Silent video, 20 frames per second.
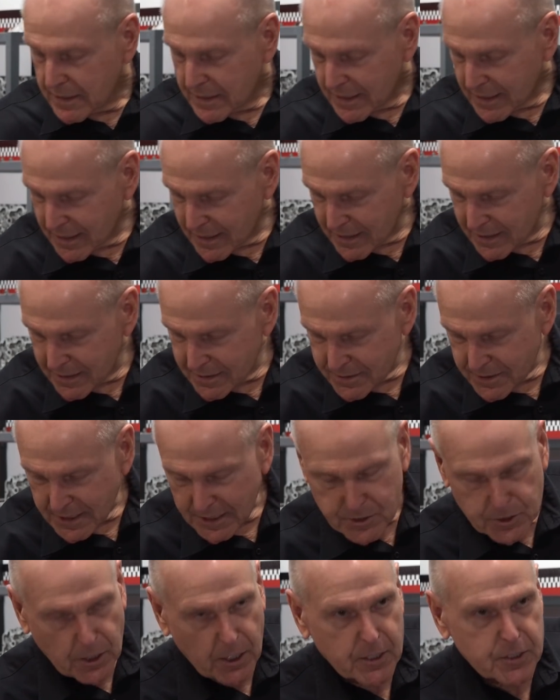uh, the
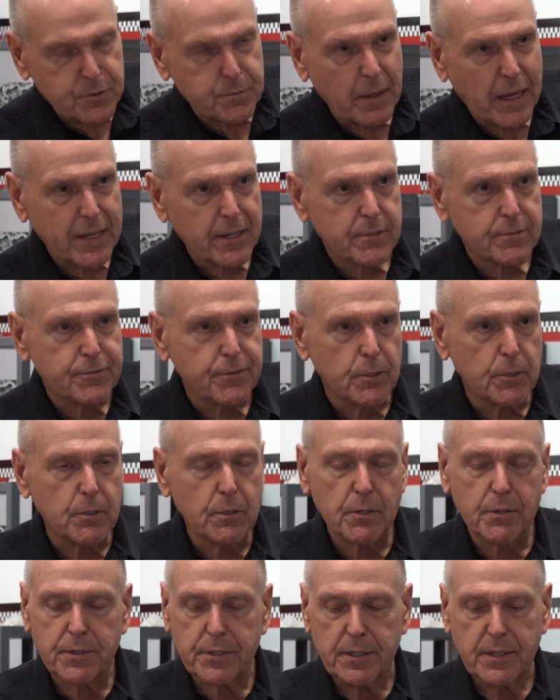exhaust
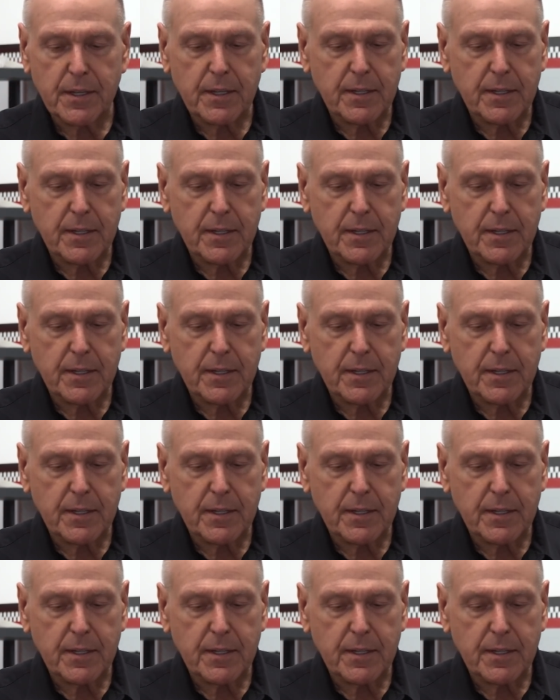manifold